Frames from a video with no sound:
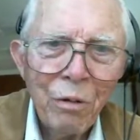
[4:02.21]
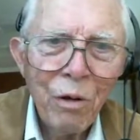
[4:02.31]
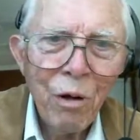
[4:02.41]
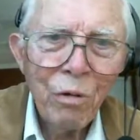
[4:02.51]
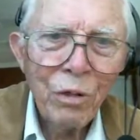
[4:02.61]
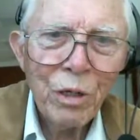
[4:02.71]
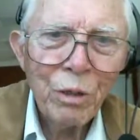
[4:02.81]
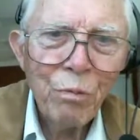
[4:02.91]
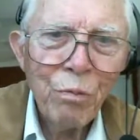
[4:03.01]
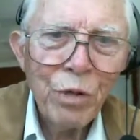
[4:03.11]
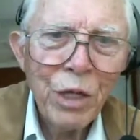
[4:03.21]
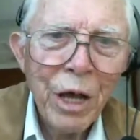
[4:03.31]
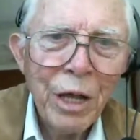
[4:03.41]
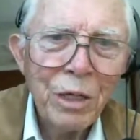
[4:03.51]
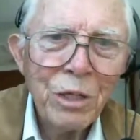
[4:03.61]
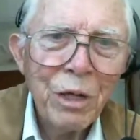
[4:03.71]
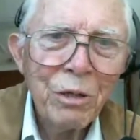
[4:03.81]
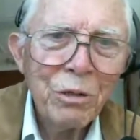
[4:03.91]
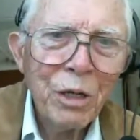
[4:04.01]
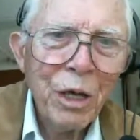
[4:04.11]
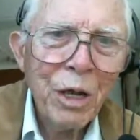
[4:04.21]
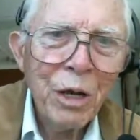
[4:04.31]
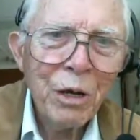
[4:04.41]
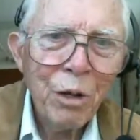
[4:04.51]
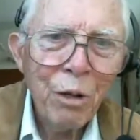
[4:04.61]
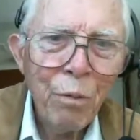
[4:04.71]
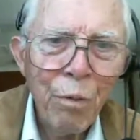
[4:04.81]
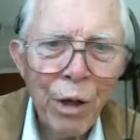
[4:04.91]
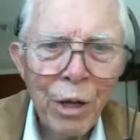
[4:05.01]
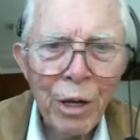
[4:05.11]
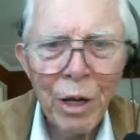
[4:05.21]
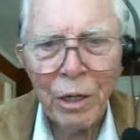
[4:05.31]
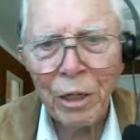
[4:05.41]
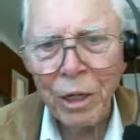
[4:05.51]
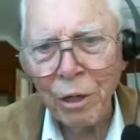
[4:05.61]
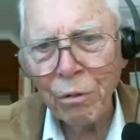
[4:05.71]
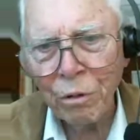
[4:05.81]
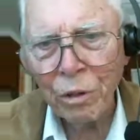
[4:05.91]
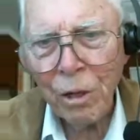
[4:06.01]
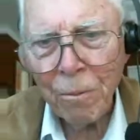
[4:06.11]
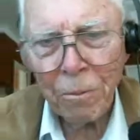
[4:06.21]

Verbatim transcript: caused these giant cells to get into the brain and killed